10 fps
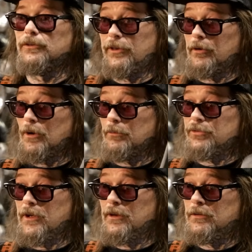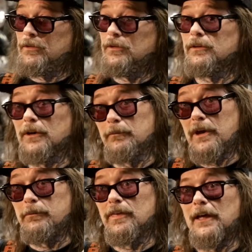You dig what I'm saying? And
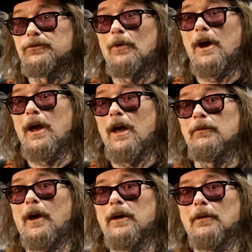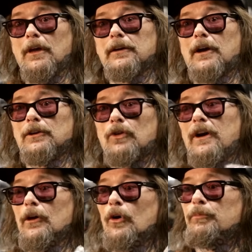maybe that's why I try
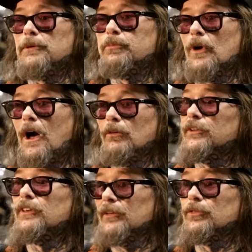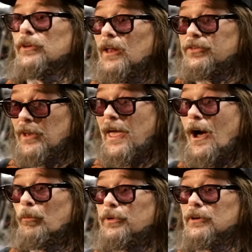to help people out and connect the dots
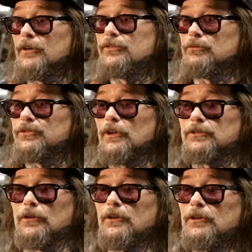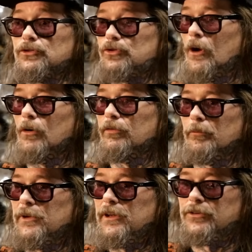now, because it was such a struggle for
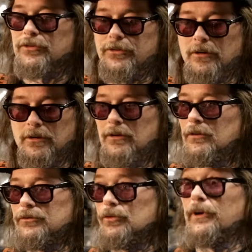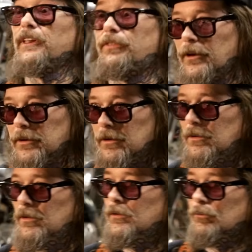me just to do anything
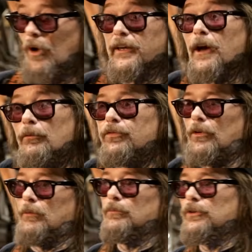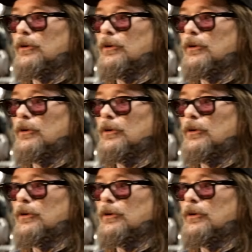where I come from, you